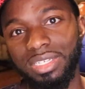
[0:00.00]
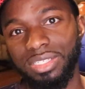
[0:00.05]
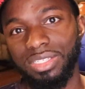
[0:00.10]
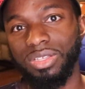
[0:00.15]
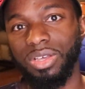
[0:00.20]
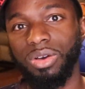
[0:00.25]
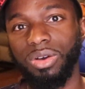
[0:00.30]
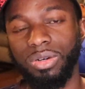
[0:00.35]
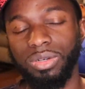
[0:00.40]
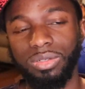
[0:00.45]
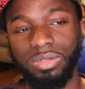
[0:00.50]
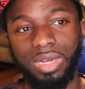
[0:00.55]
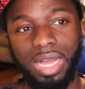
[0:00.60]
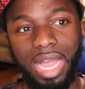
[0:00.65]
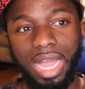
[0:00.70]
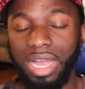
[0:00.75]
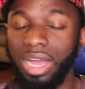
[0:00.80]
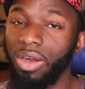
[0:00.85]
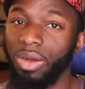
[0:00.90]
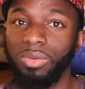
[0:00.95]
So
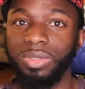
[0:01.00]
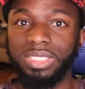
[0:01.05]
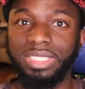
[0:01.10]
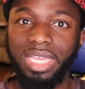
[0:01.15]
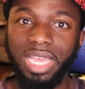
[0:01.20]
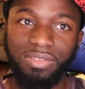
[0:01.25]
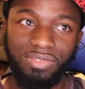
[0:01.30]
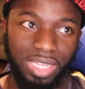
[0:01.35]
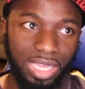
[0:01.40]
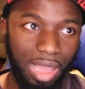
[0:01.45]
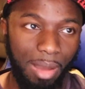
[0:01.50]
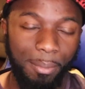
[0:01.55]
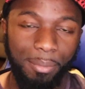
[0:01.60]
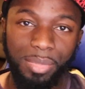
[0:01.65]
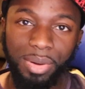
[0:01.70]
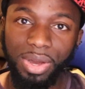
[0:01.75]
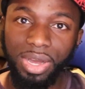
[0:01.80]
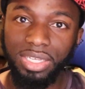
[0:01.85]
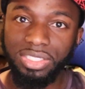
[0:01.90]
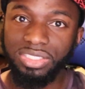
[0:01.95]
I always have like a
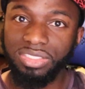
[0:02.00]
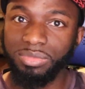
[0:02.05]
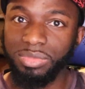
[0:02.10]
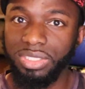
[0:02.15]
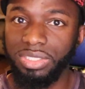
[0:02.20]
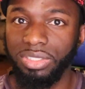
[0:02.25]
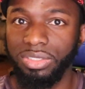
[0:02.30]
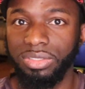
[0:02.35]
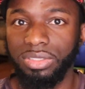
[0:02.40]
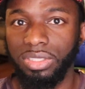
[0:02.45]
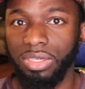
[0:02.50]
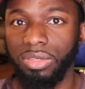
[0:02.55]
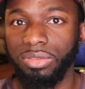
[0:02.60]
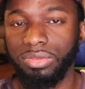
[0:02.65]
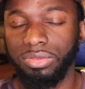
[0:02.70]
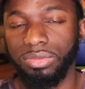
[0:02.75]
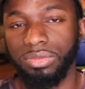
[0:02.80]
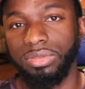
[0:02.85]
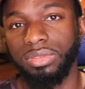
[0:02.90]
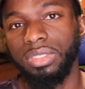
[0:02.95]
bunch of material to go
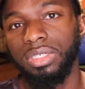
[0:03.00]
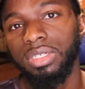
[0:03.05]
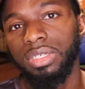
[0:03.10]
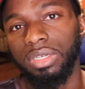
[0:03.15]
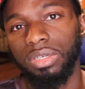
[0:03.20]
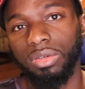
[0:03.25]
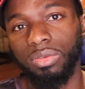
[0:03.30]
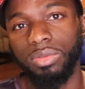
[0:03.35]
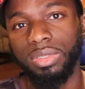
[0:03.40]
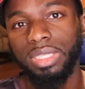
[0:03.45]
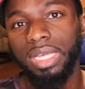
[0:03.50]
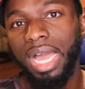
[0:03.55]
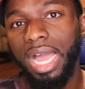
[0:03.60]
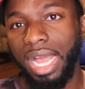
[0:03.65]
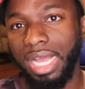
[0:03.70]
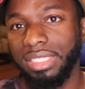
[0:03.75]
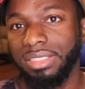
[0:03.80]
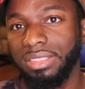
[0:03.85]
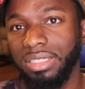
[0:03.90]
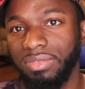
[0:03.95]
through. But
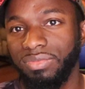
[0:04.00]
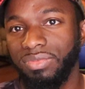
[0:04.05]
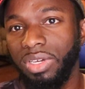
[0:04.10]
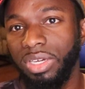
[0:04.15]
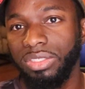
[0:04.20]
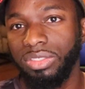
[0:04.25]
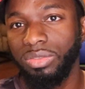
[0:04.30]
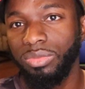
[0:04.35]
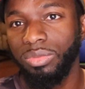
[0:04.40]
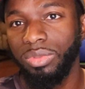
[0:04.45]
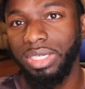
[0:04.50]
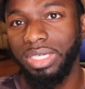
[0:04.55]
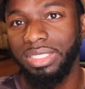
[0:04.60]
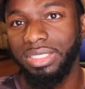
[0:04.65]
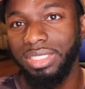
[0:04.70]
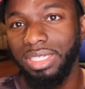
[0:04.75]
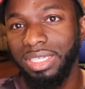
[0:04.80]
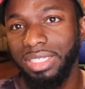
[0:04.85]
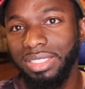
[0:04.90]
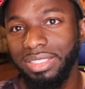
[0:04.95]
Isom Volume 1,
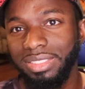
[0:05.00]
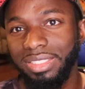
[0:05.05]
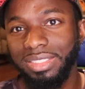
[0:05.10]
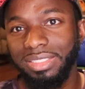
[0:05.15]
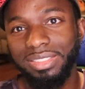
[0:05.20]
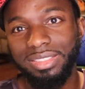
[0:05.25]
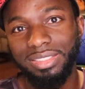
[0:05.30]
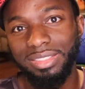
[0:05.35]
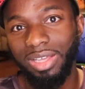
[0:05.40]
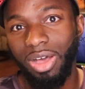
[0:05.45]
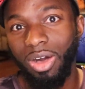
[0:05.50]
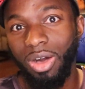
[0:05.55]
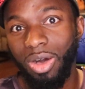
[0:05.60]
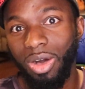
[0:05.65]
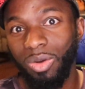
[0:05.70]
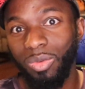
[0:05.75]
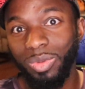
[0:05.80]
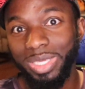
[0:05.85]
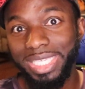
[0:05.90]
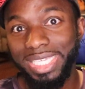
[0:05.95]
this is
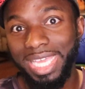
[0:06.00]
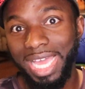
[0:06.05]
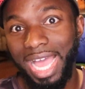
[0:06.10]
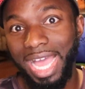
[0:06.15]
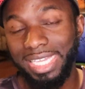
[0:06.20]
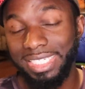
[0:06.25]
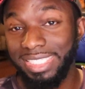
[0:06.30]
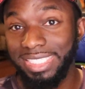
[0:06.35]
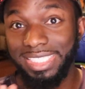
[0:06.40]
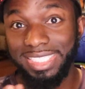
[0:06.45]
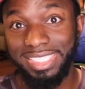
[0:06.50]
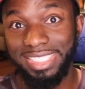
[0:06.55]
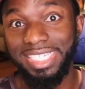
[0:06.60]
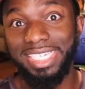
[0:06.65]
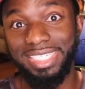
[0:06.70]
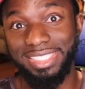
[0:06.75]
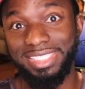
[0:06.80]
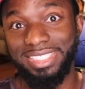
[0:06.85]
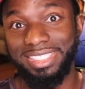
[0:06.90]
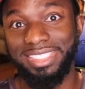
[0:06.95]
all we got. This is
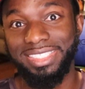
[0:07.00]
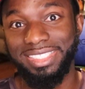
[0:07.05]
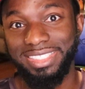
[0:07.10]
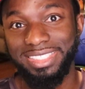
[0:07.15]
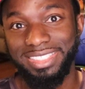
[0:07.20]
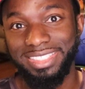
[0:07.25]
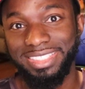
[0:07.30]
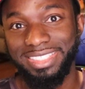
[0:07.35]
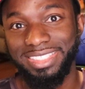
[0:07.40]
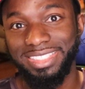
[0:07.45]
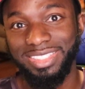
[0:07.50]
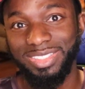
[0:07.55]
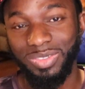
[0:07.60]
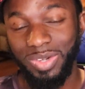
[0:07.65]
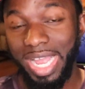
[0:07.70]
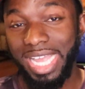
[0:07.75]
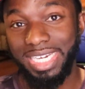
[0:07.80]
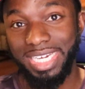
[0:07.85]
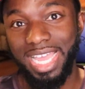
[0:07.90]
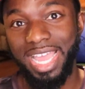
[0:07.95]
it.
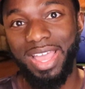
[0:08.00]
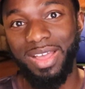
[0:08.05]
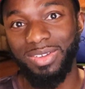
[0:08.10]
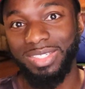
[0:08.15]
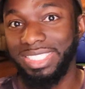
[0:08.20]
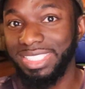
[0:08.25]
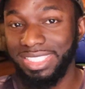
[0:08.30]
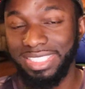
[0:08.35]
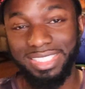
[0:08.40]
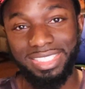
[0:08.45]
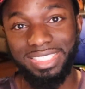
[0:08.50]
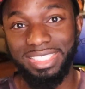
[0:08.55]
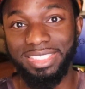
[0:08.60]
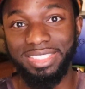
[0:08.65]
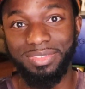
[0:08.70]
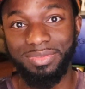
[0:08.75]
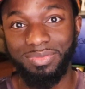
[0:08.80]
Right now, this is it.